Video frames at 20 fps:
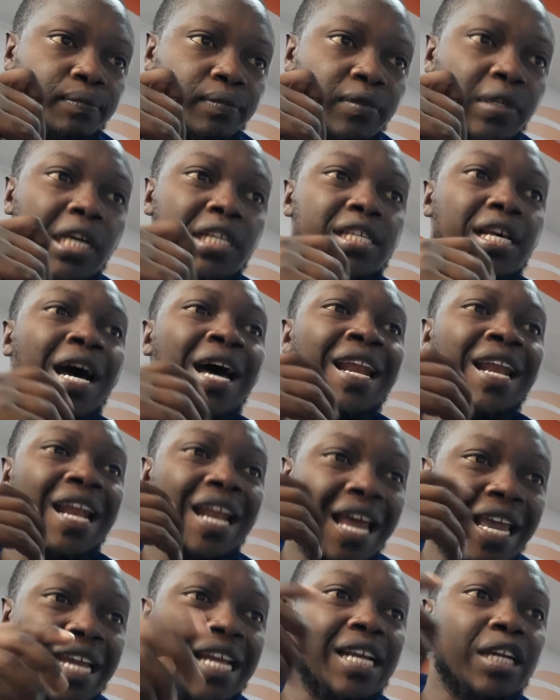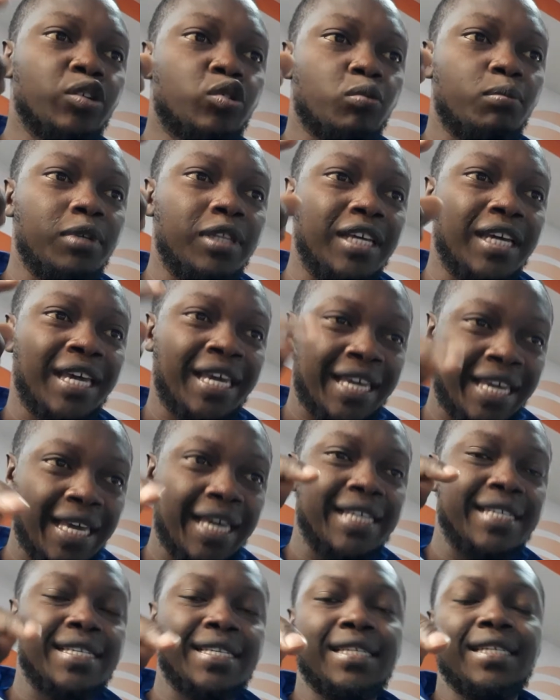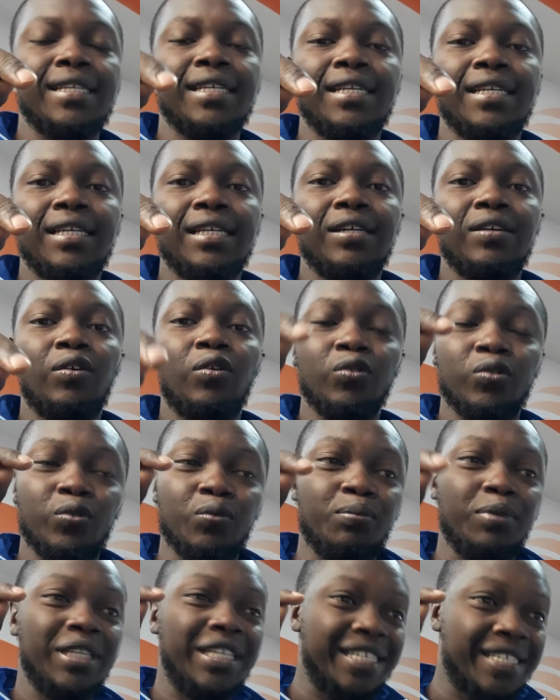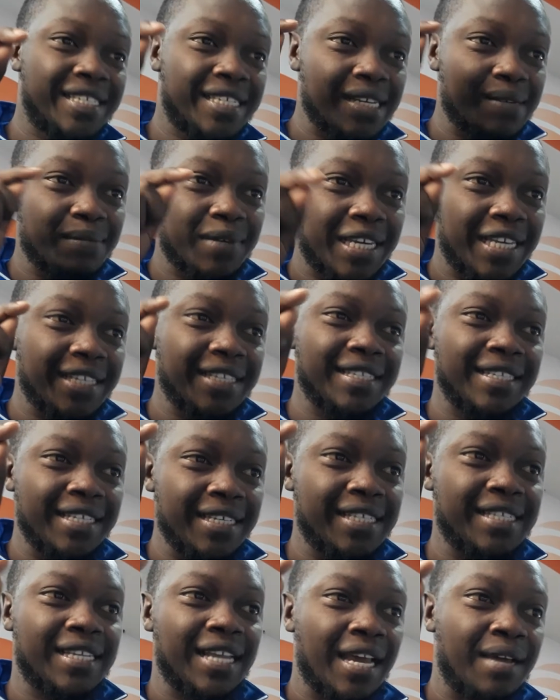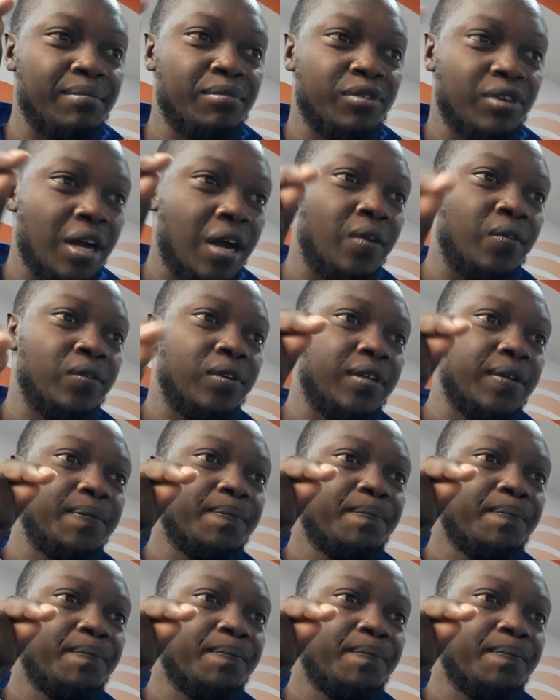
That's unlikely to be the case, or to be the same case this time around.